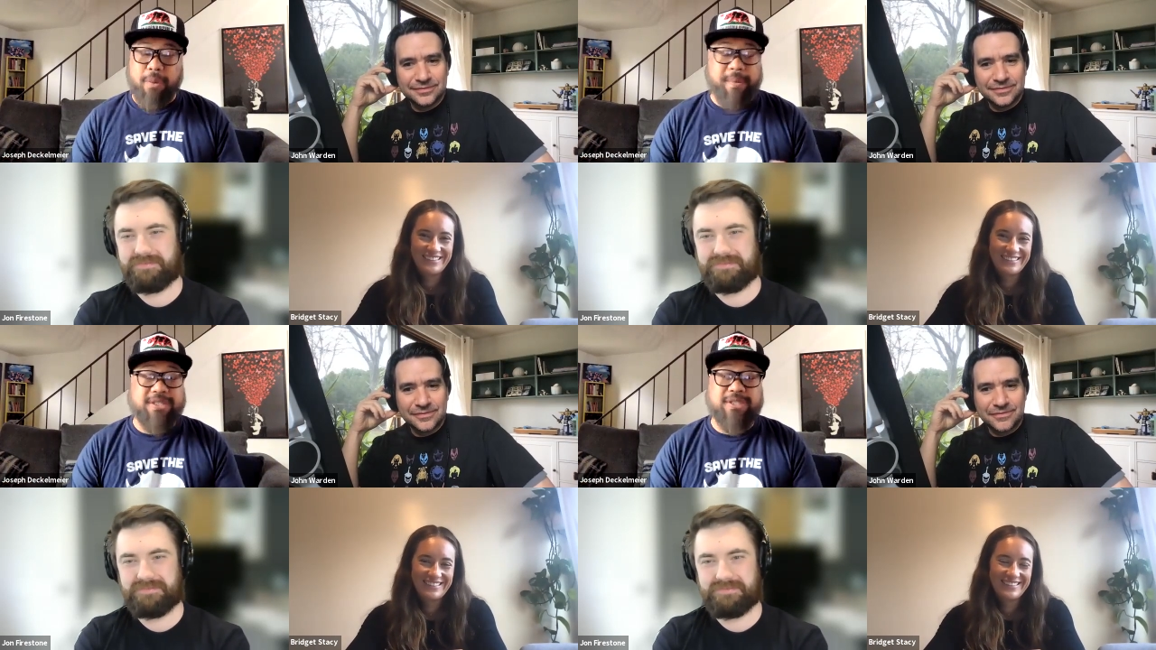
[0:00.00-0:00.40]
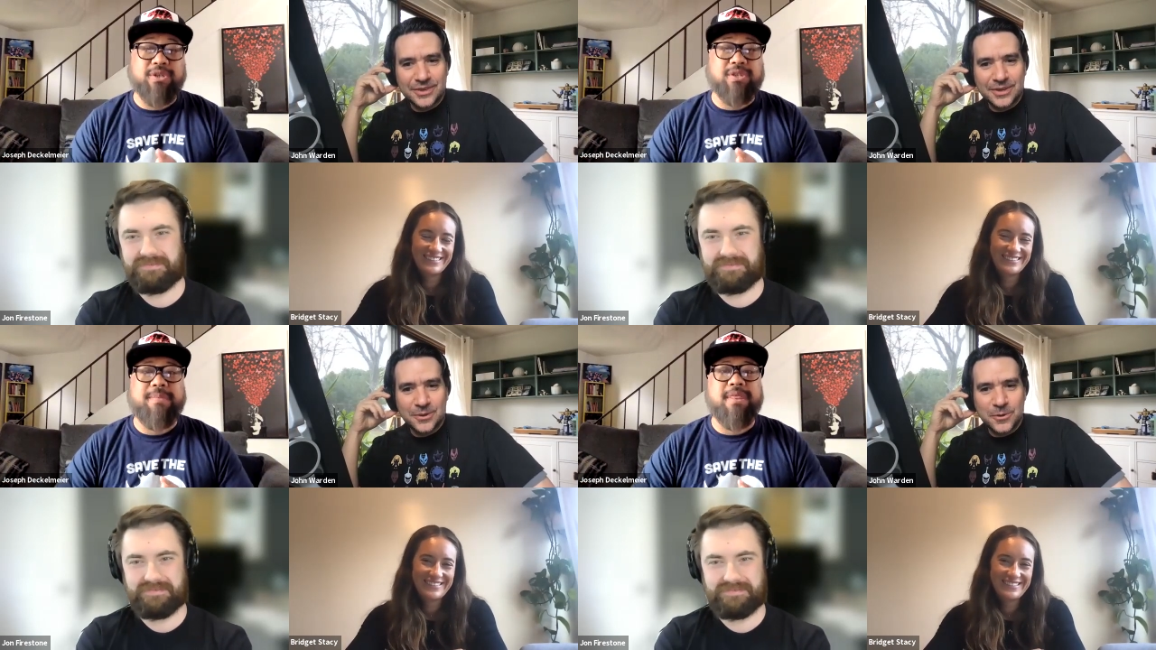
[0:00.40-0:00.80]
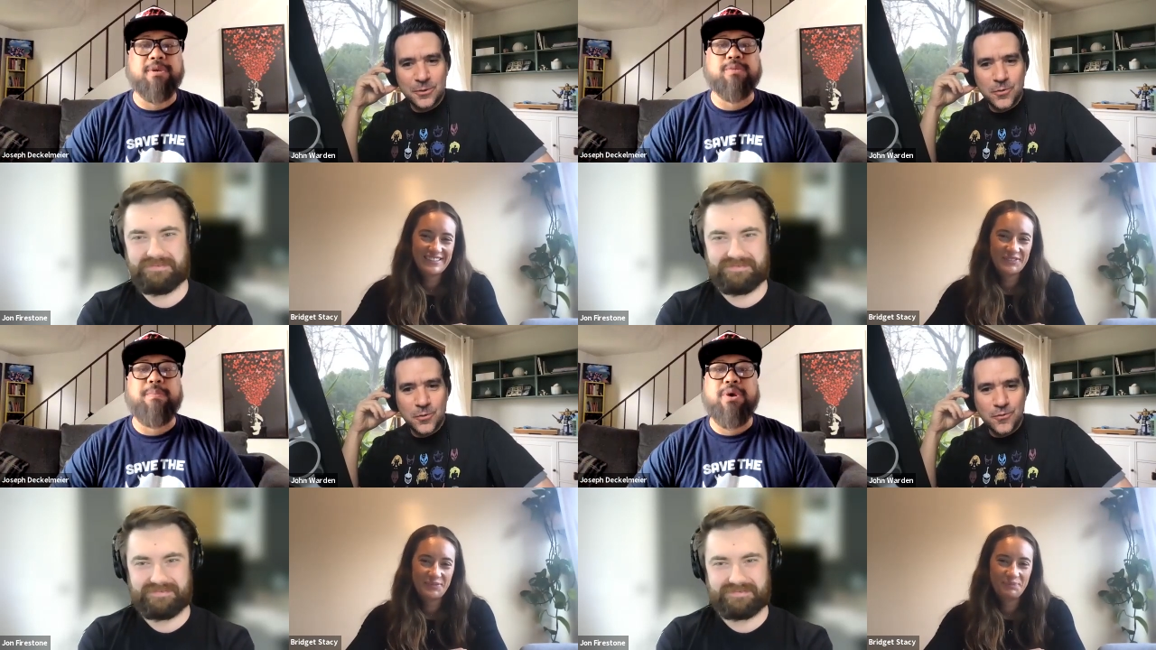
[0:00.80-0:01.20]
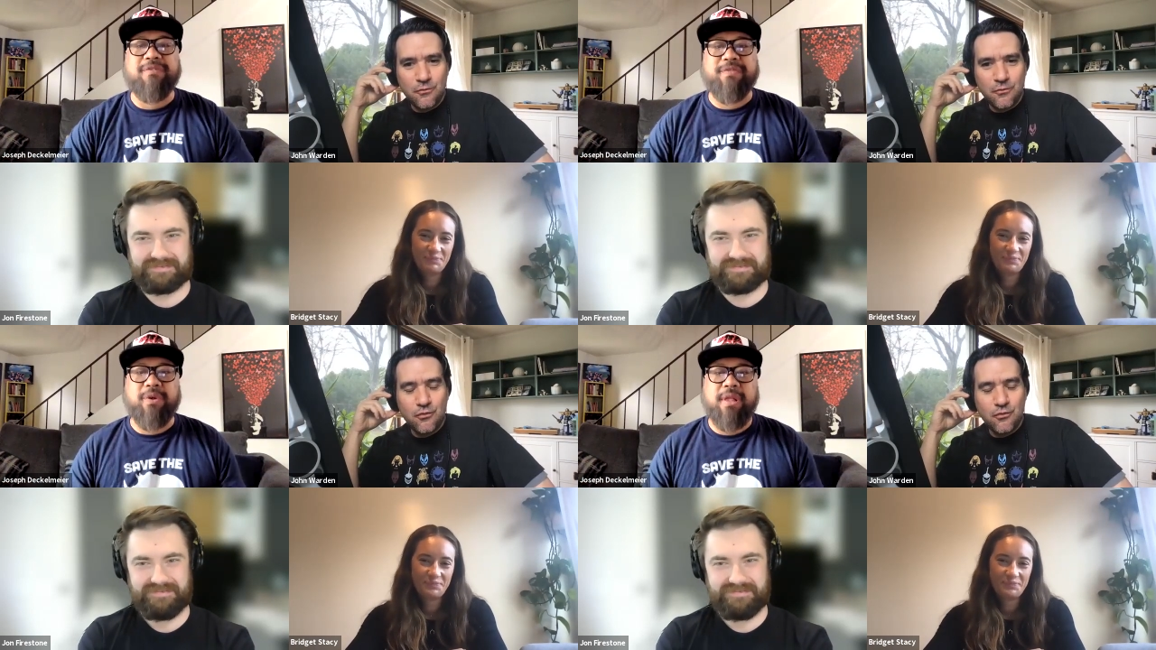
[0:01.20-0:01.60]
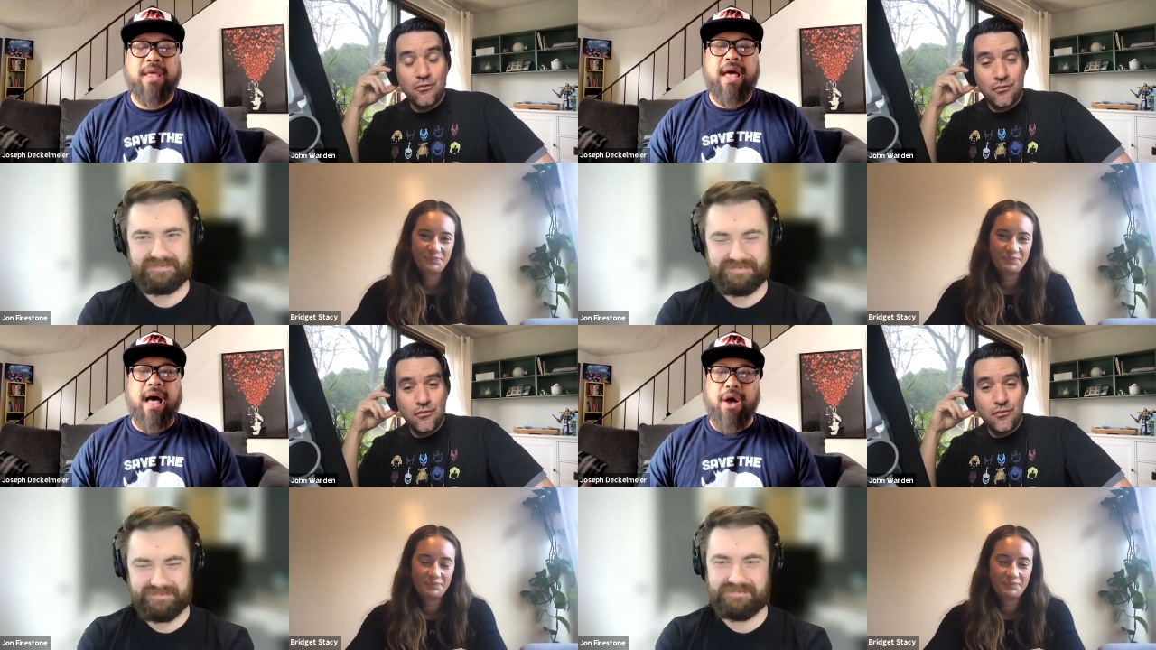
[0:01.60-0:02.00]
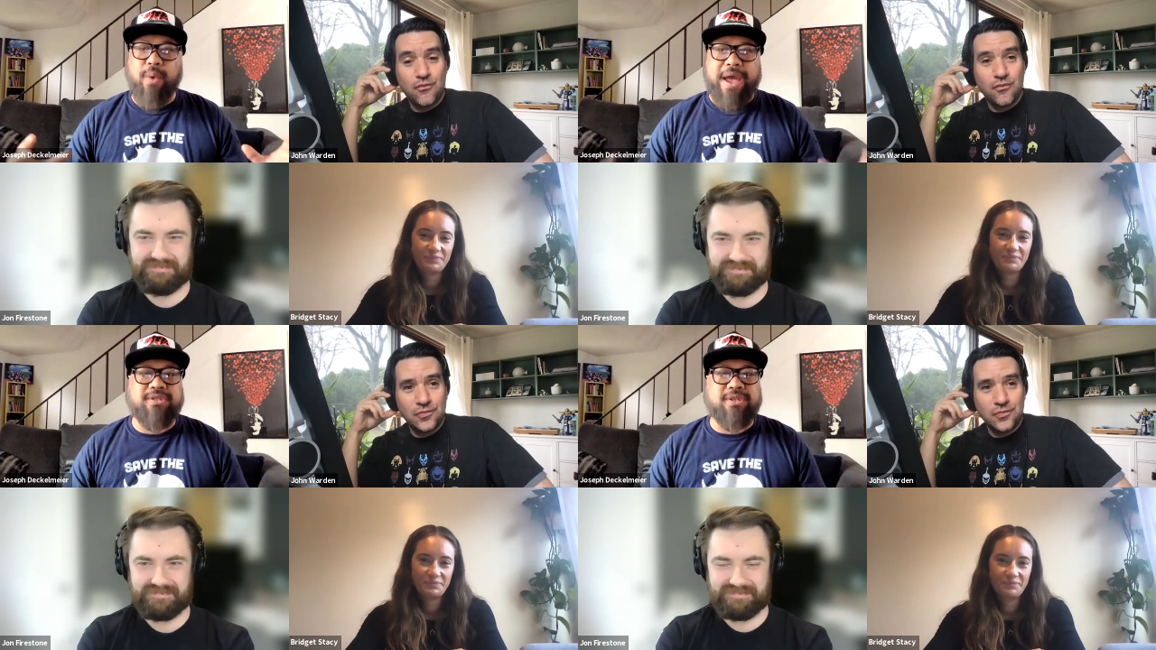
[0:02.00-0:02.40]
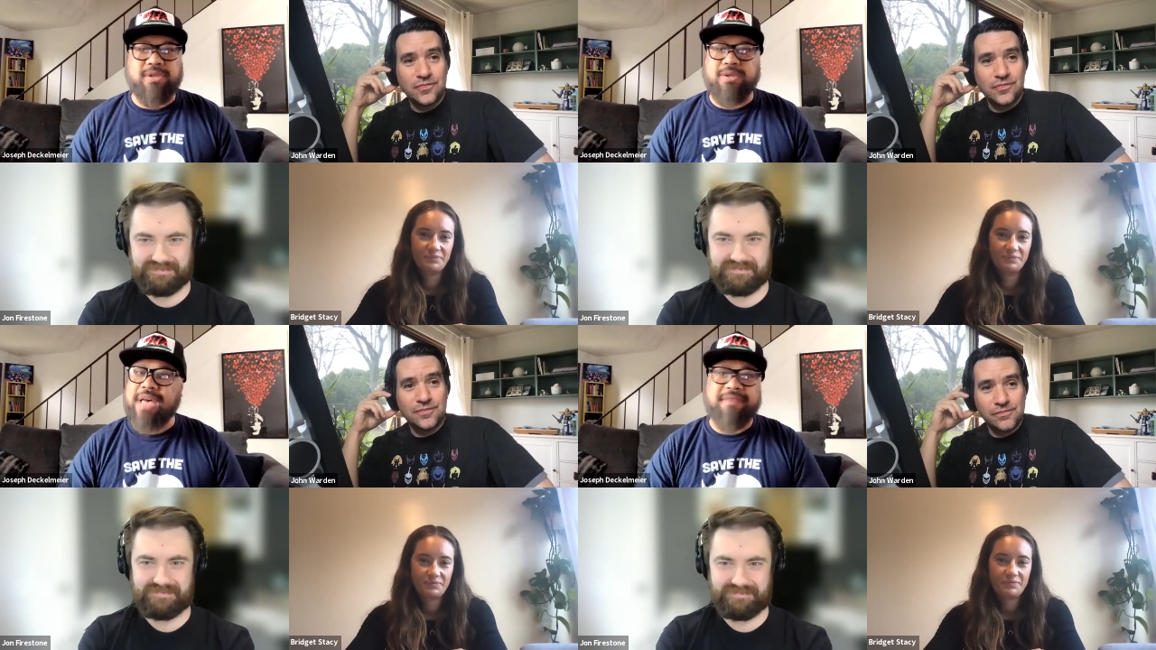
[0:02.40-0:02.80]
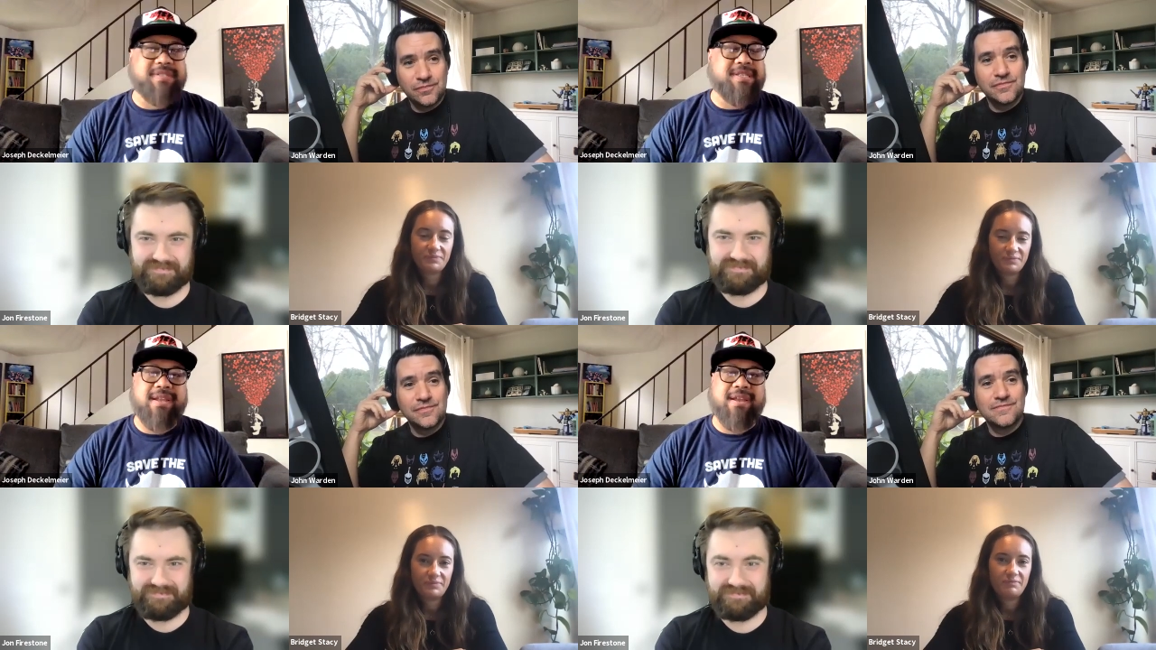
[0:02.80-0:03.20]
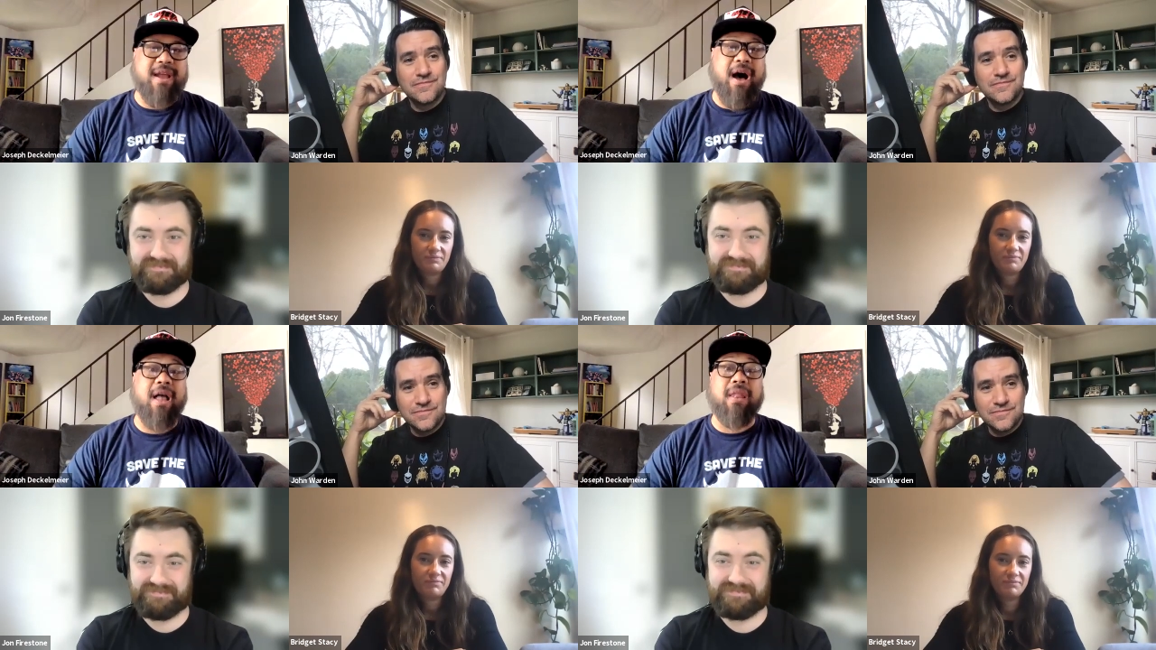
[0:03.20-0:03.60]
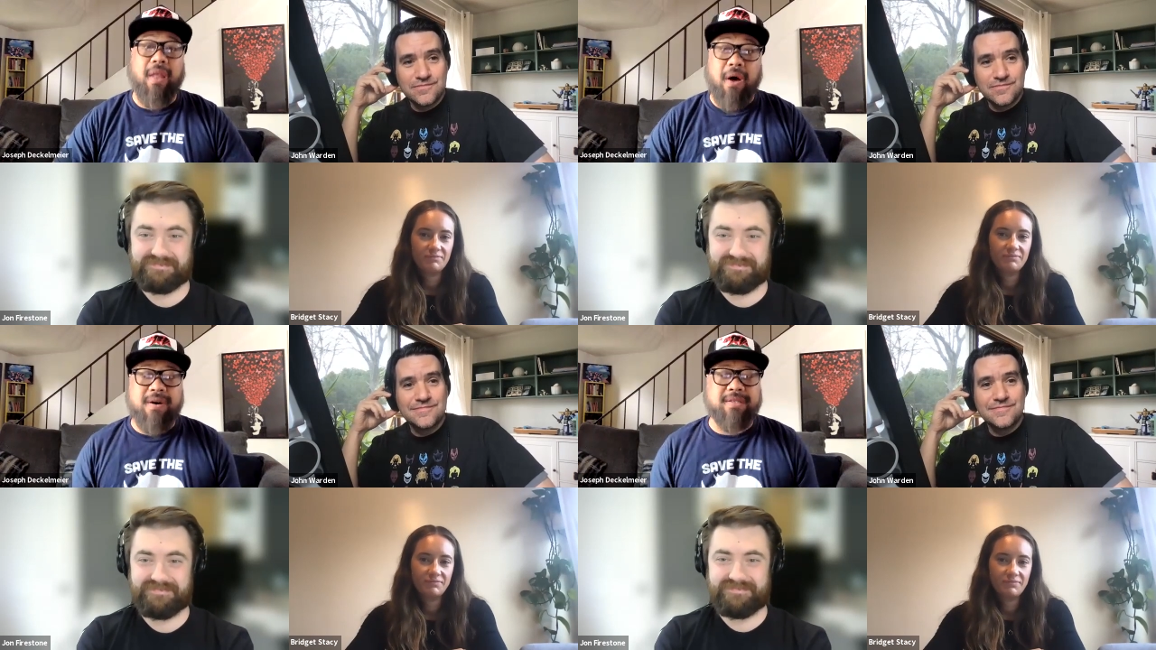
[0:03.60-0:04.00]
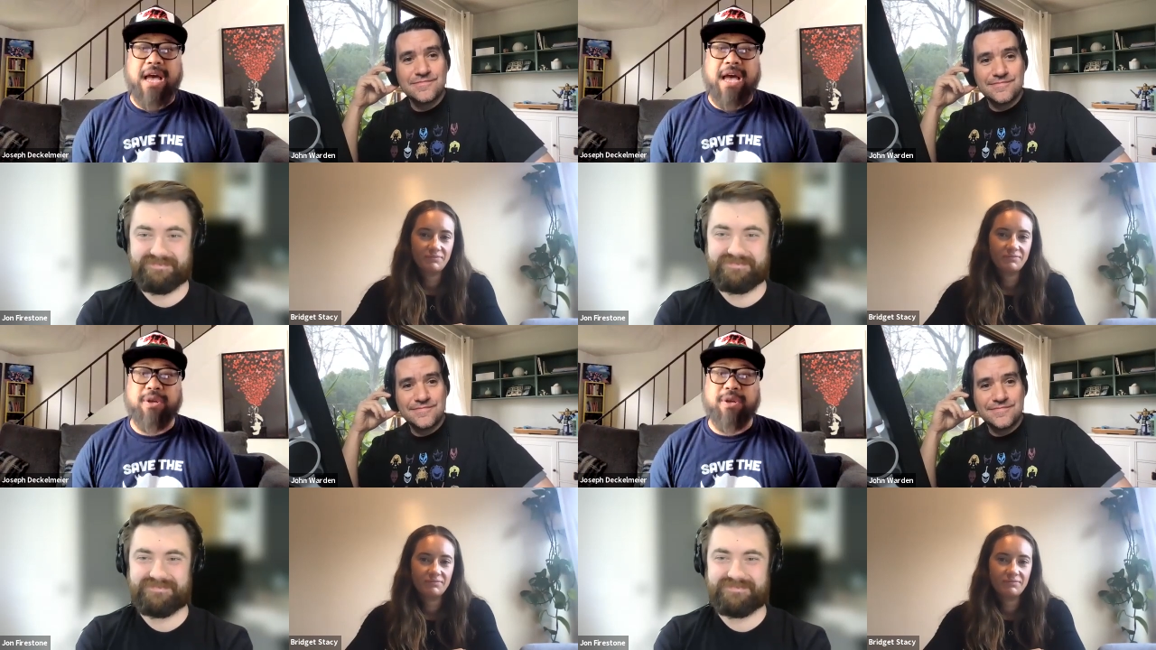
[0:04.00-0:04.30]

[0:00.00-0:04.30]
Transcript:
Speaker 1: Because those are some of the most beautiful uh, Ranger suits I've seen in a long time.